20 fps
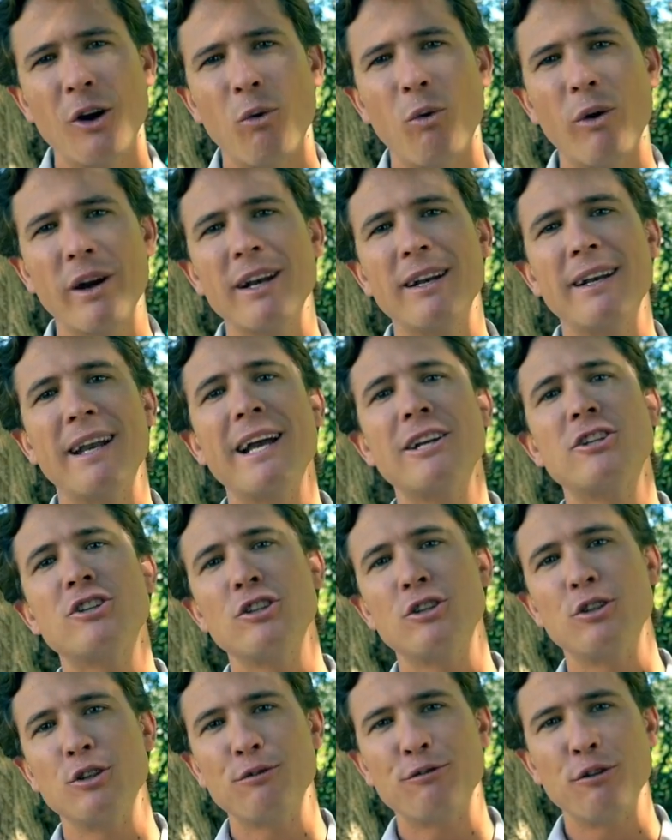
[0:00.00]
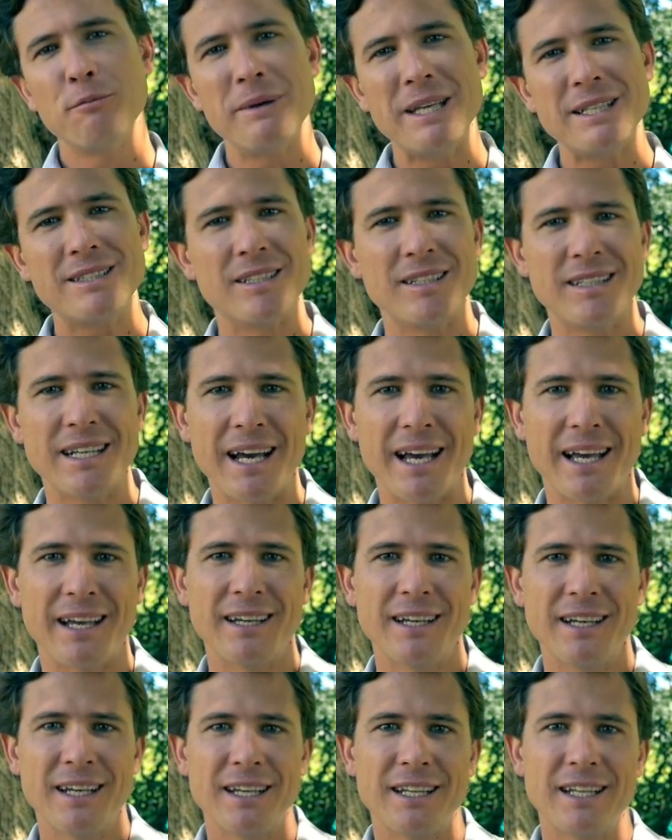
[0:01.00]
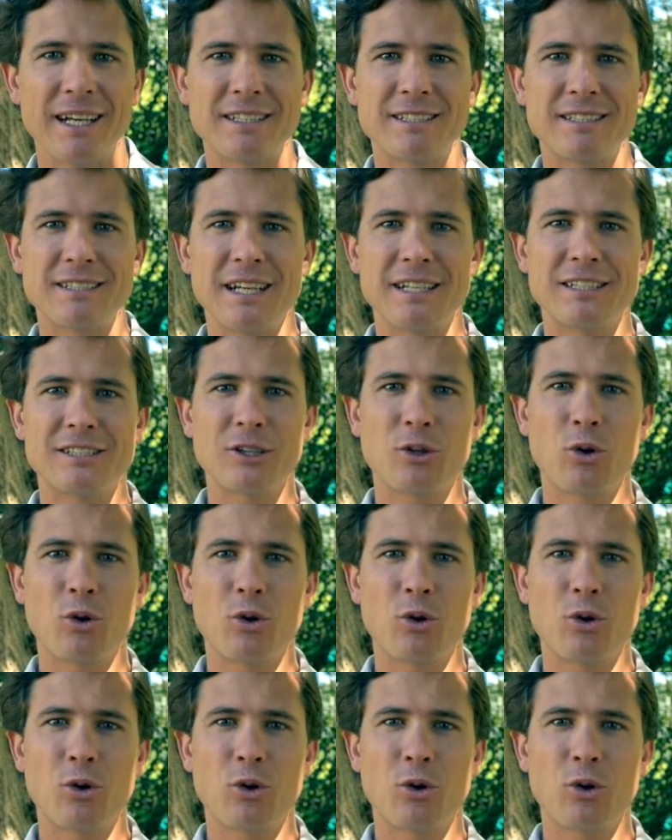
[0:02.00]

what did nature do for me today? That's